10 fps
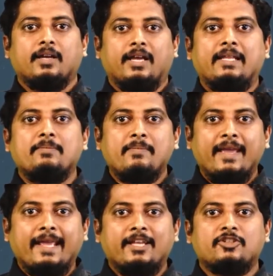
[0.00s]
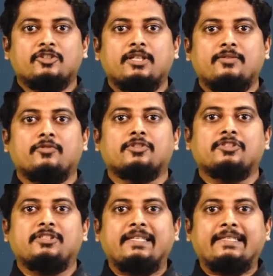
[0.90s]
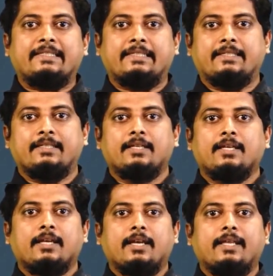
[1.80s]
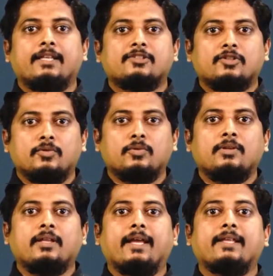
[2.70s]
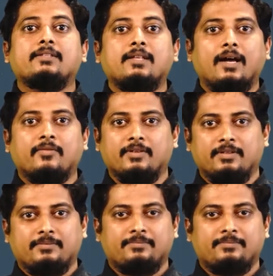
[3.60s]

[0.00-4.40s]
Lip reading: In May, she was teaching in a school in Darwin.